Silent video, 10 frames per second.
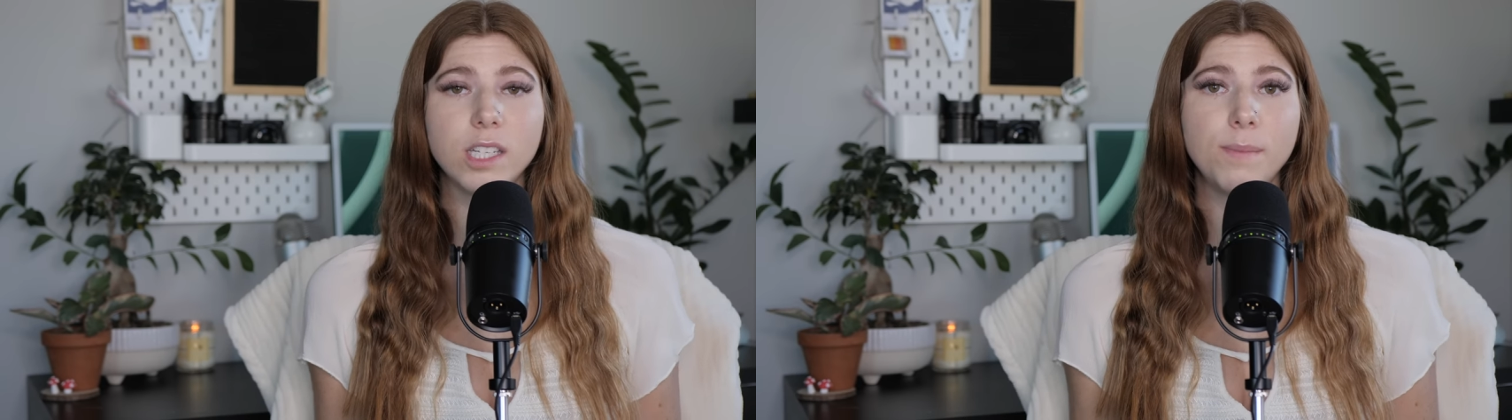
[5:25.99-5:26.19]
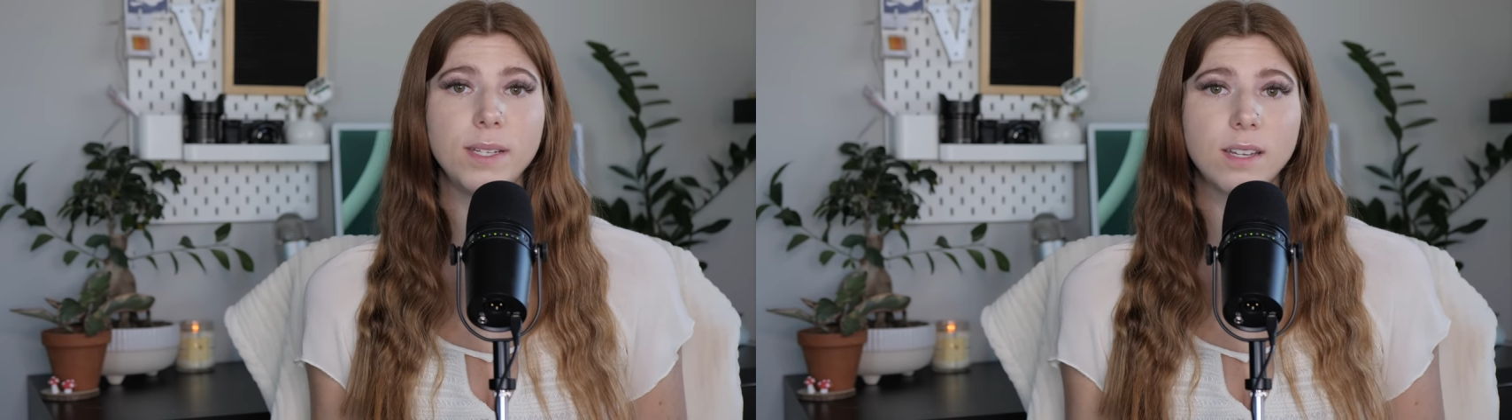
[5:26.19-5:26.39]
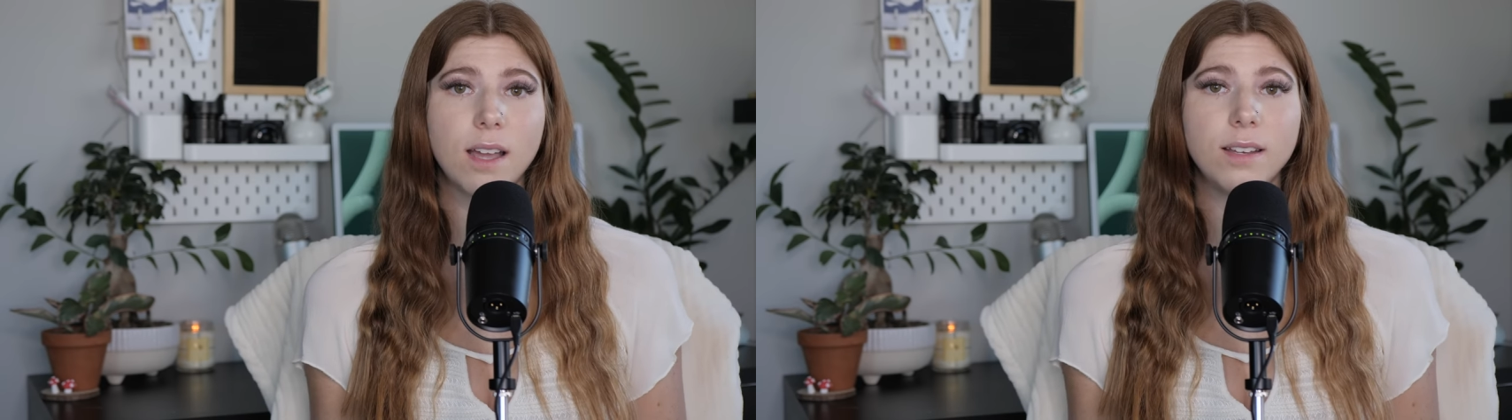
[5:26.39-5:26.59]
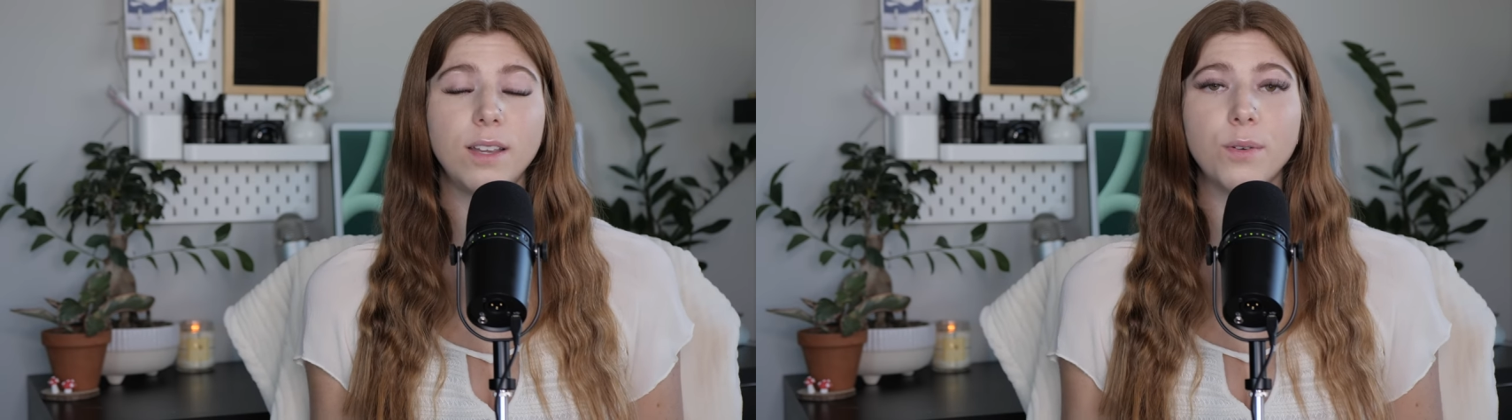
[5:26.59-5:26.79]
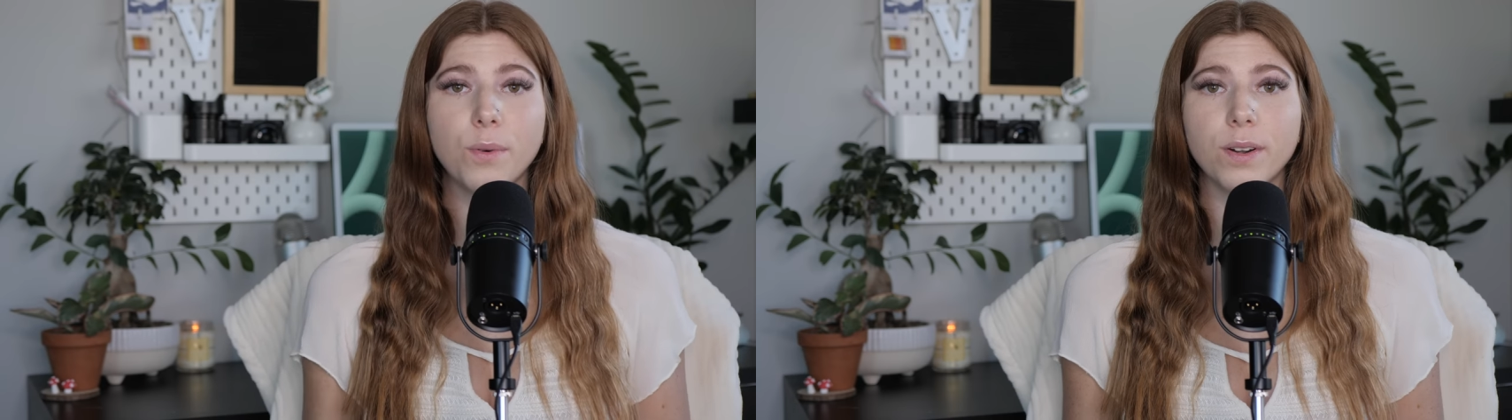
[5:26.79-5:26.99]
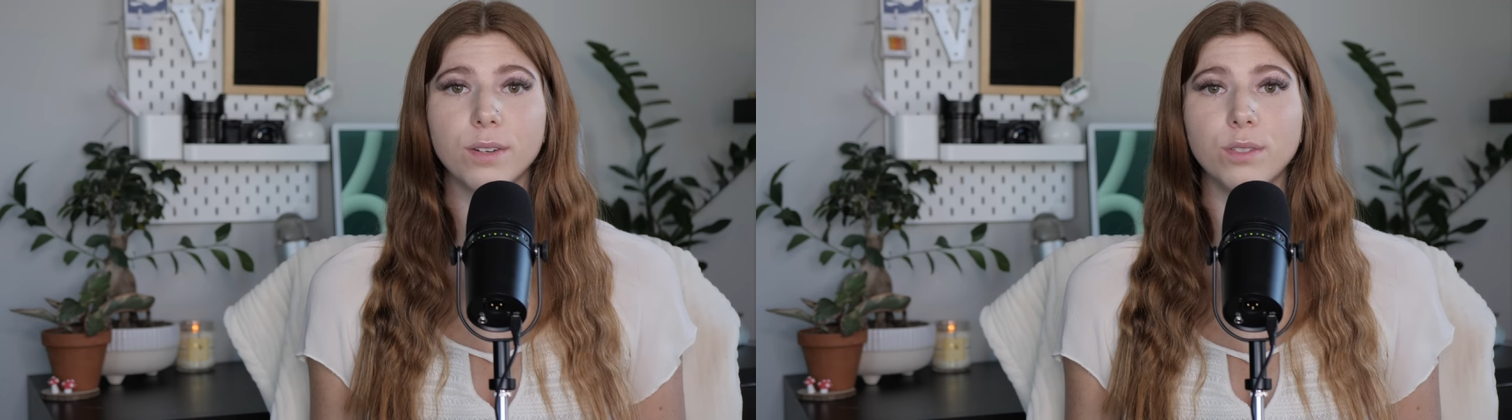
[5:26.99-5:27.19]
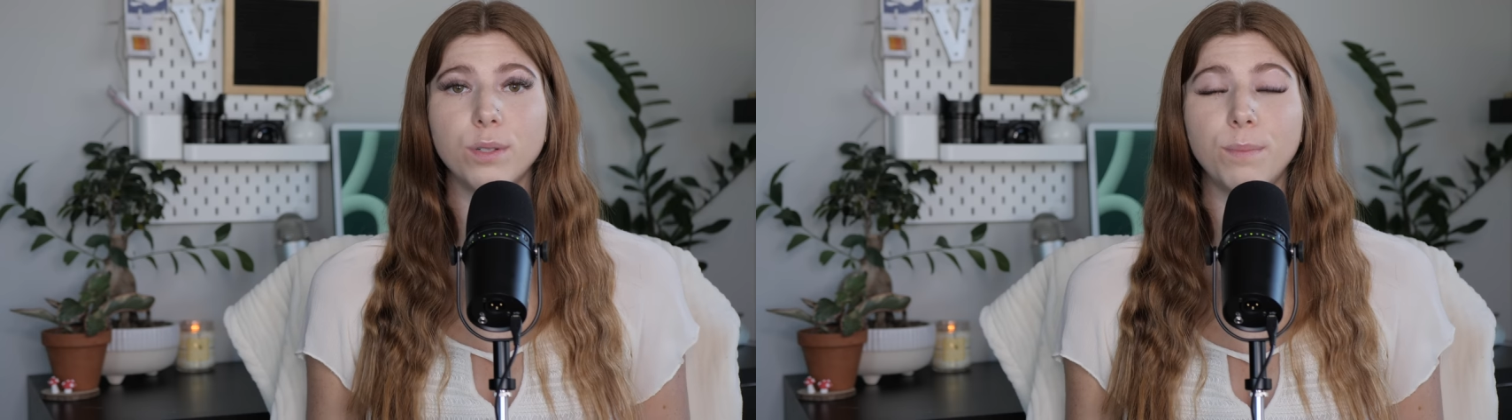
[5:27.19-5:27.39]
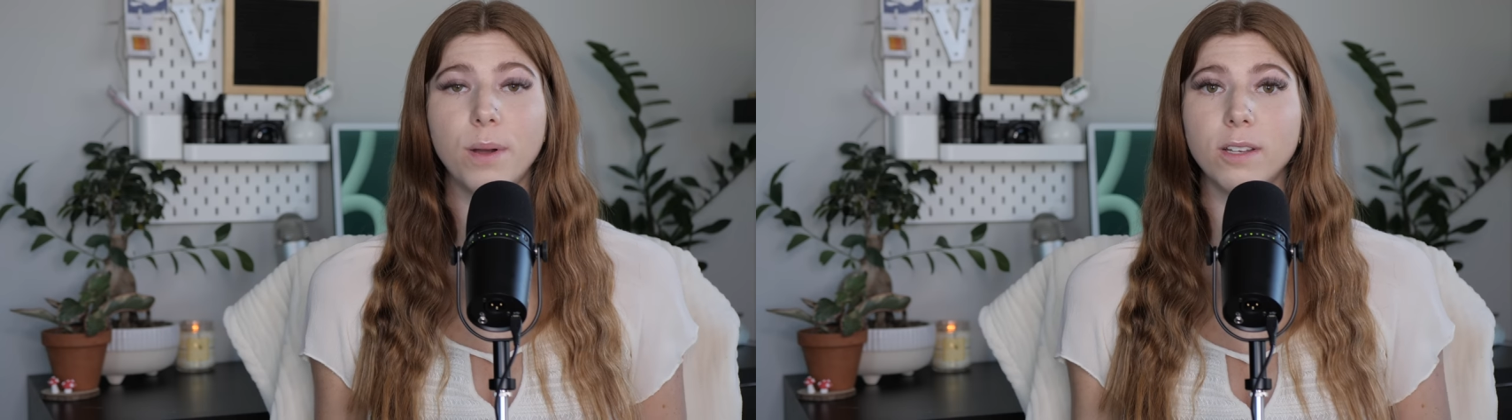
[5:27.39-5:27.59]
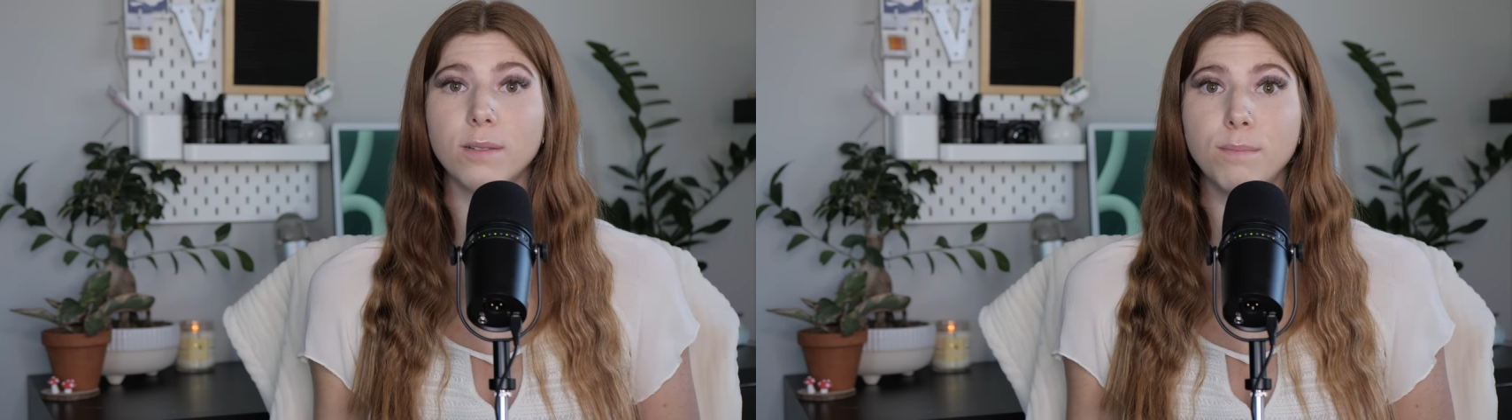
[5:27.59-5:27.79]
to be done in order to put